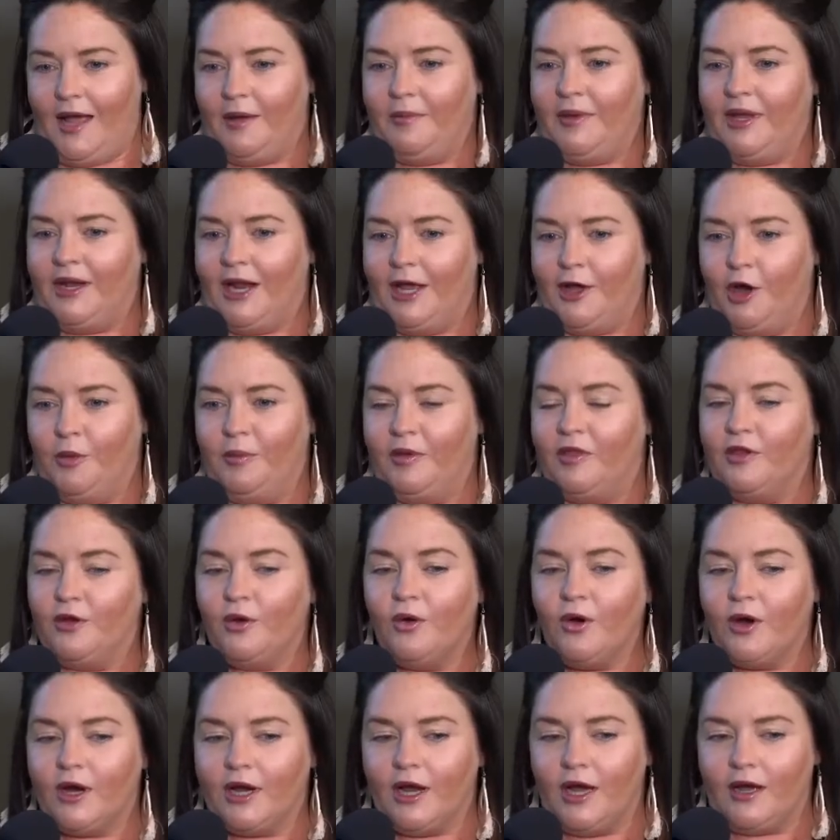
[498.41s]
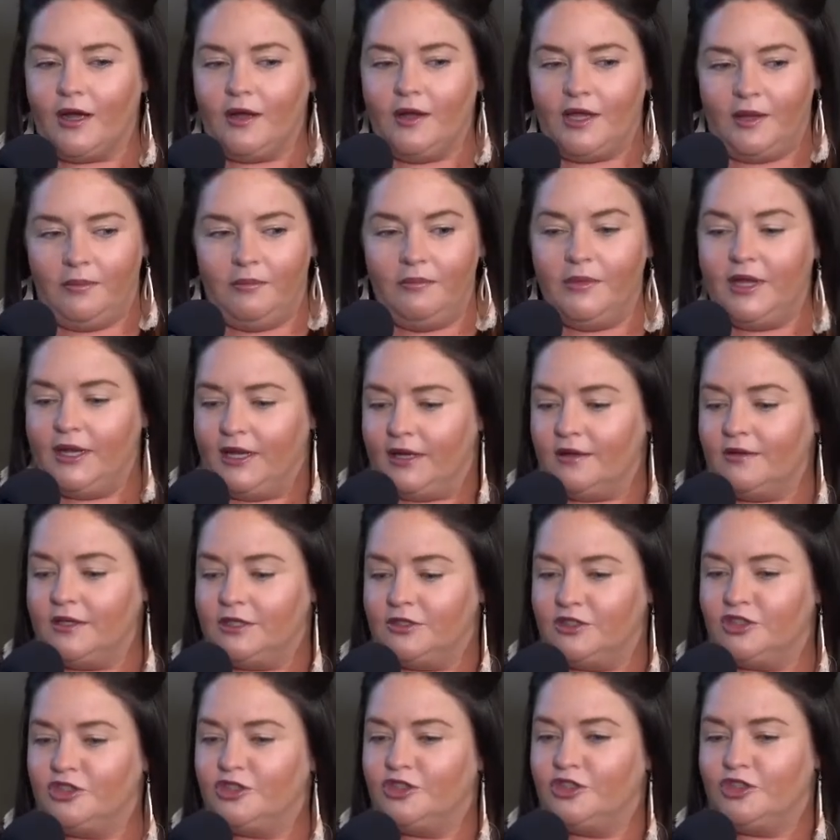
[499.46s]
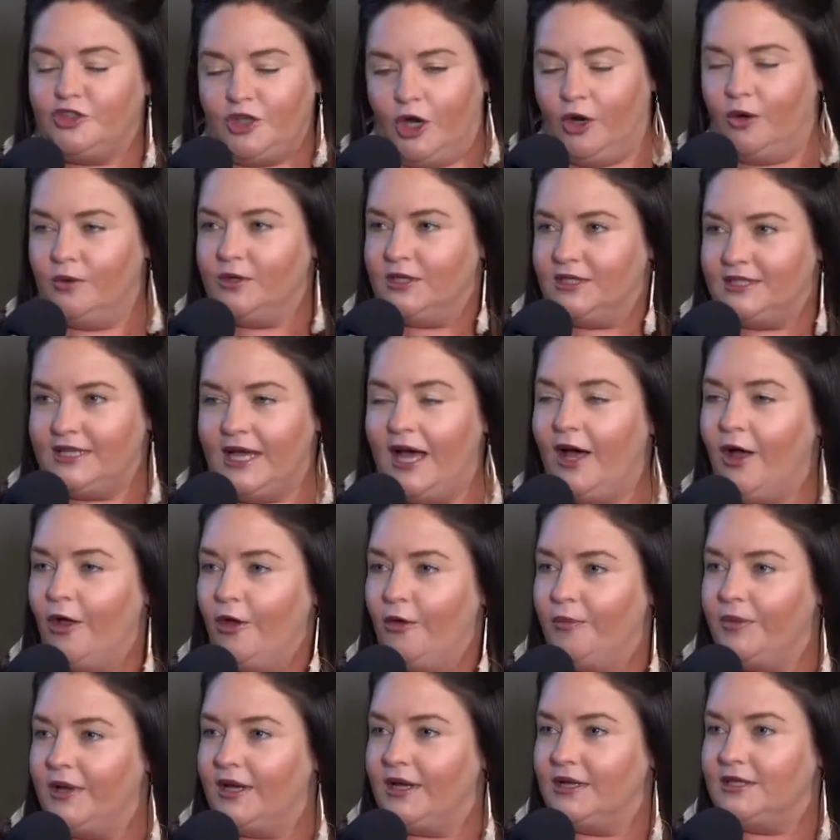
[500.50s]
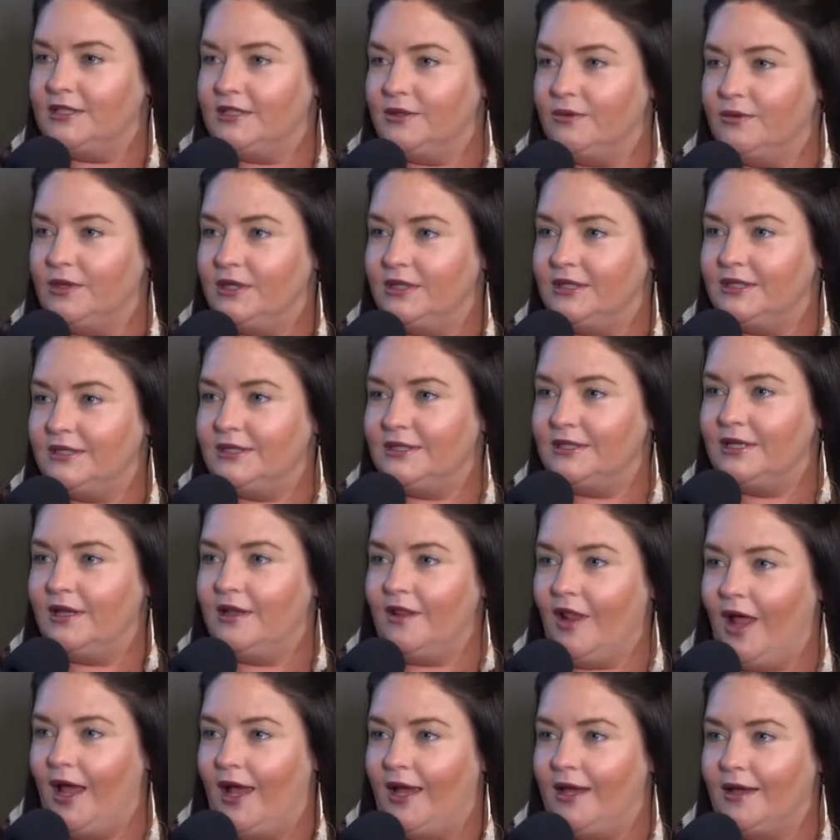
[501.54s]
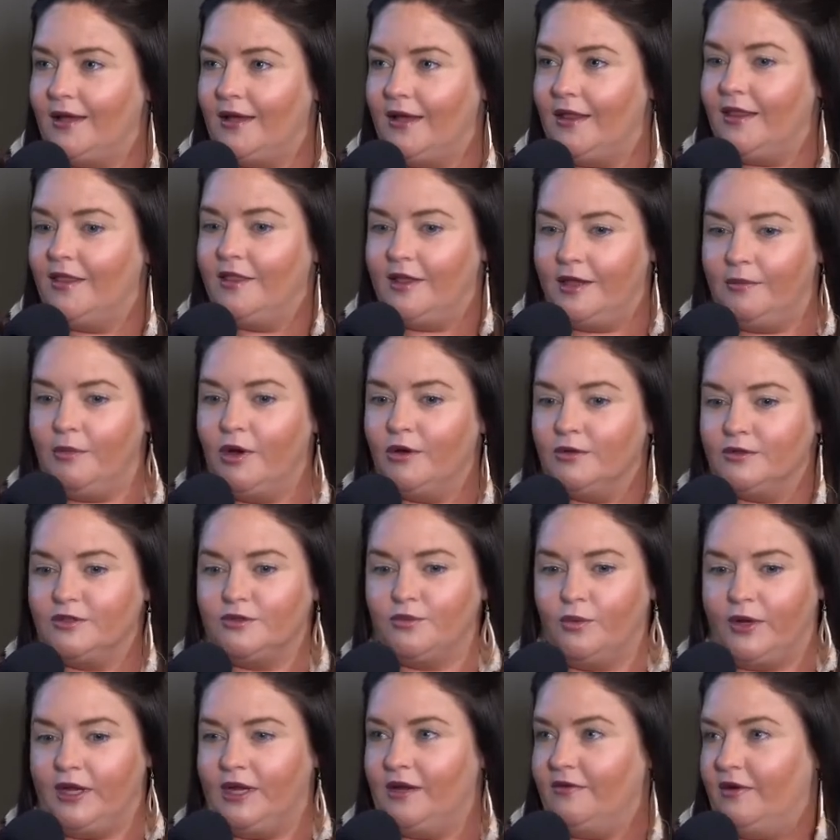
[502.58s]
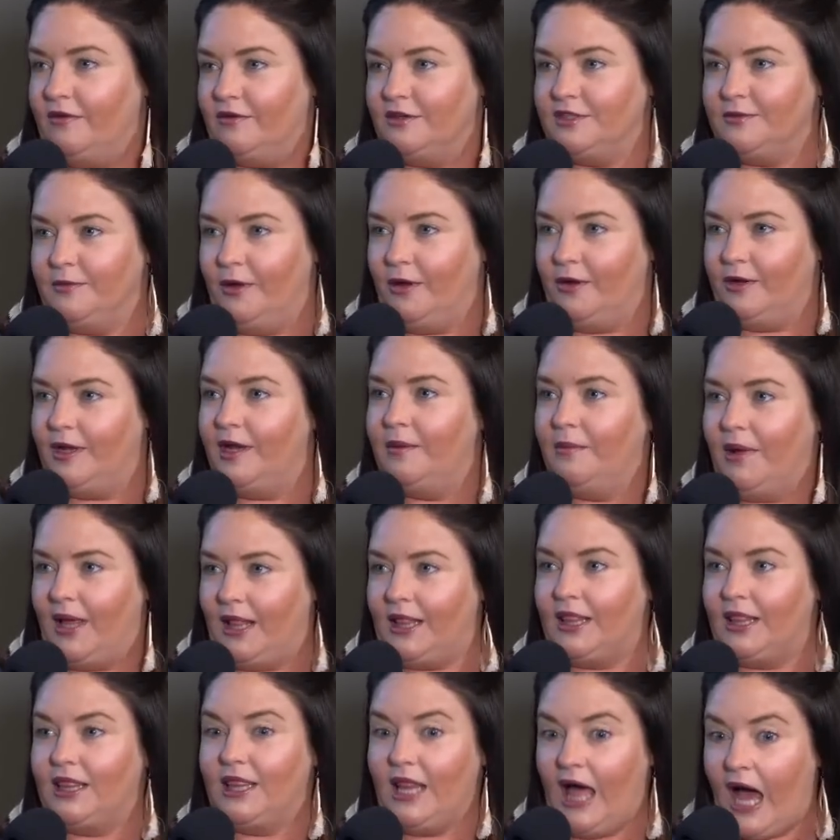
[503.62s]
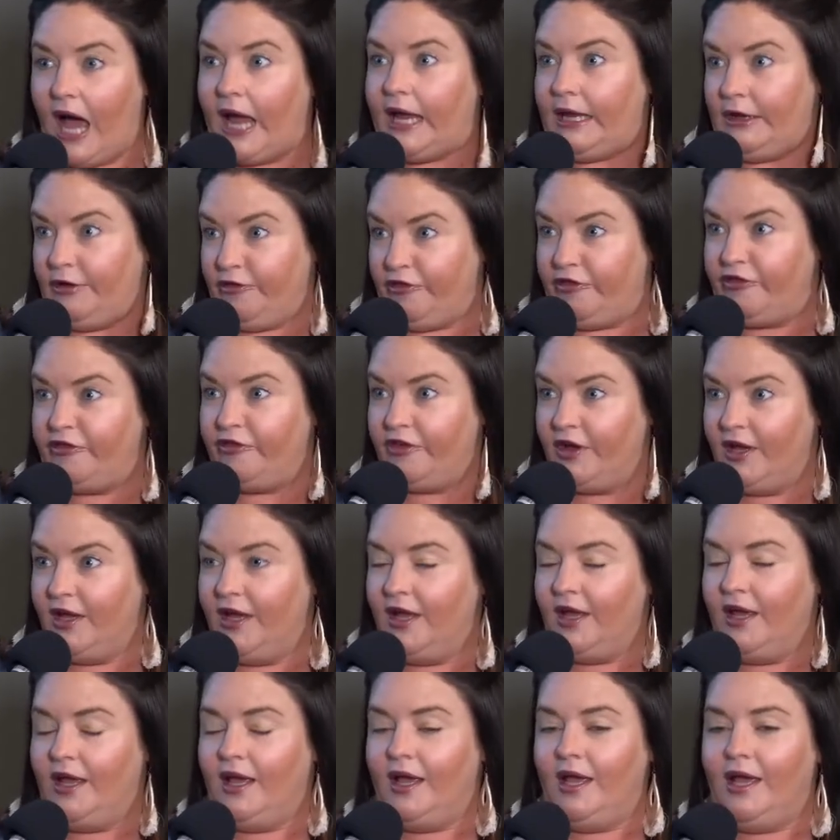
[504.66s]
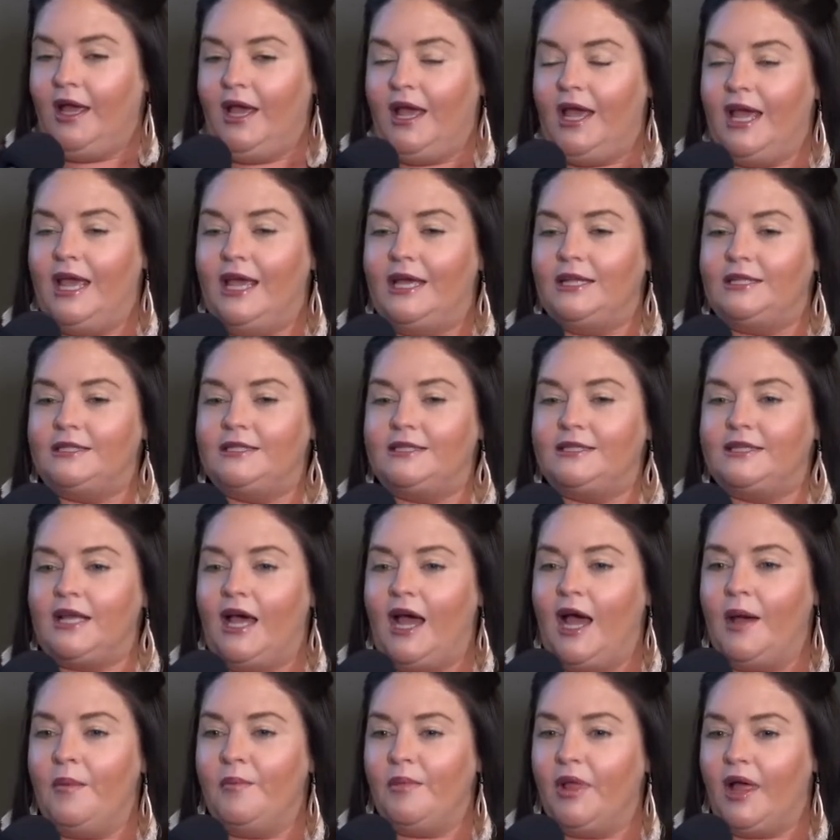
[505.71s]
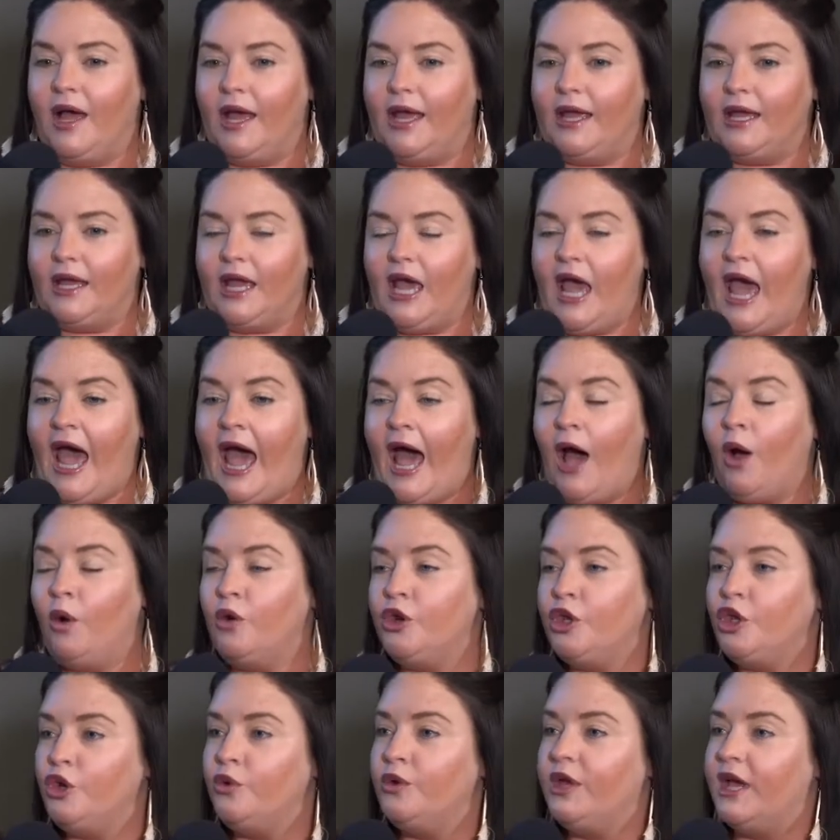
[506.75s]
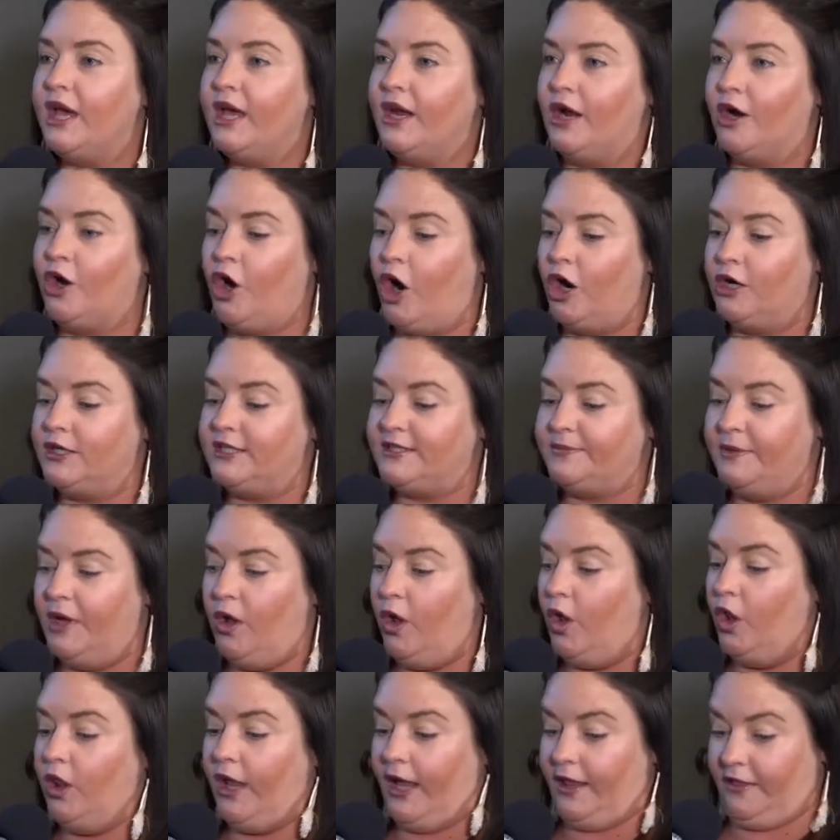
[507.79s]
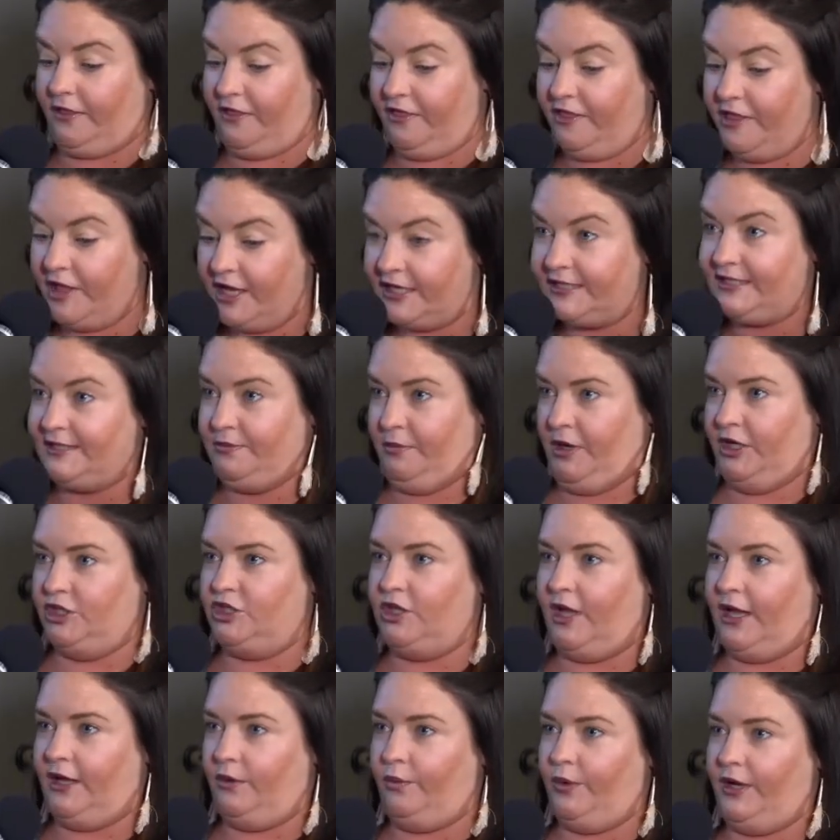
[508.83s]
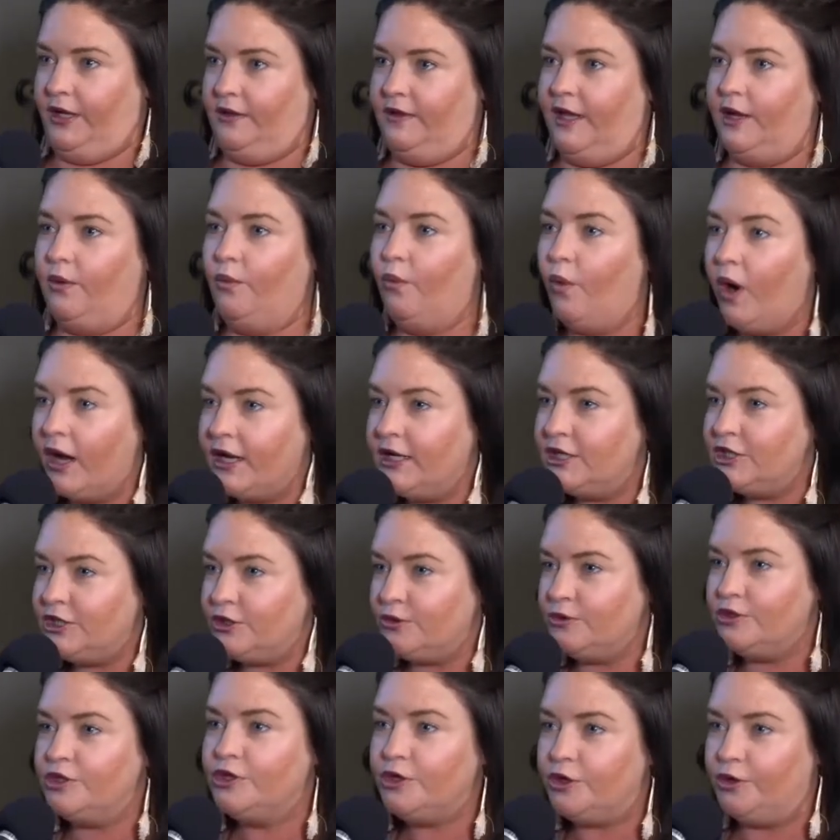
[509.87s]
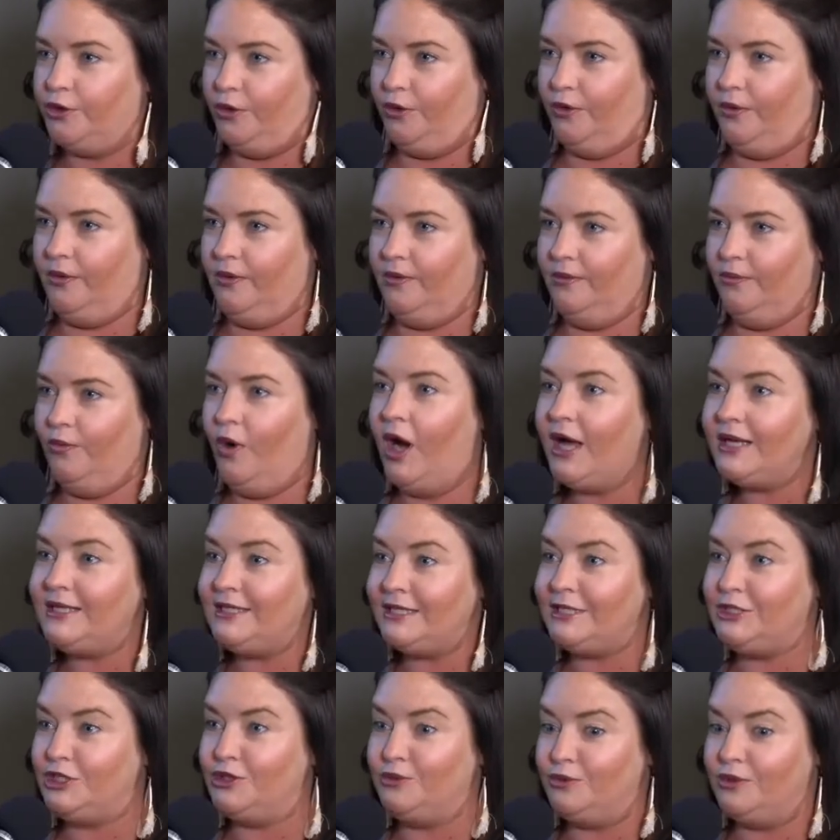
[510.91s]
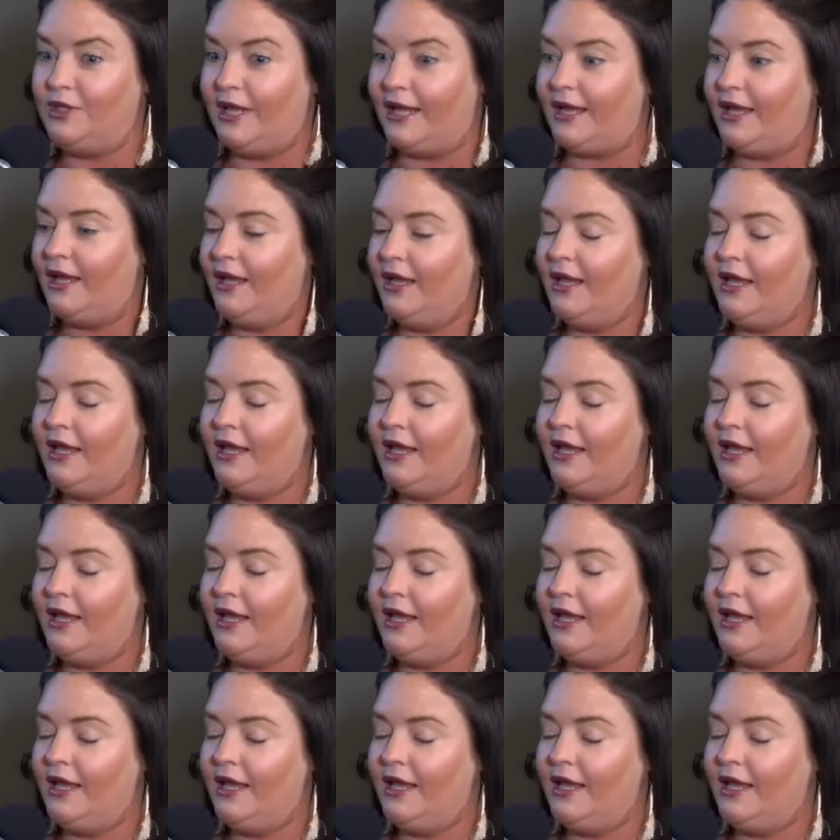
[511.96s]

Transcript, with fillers: I mean, I opened the door and got immediately stoned as hell because it was like the most weed I've ever smelled in my life. It's, I'm like, how do you get a car to smell like this much like weed? Like, what did you do? What did you like?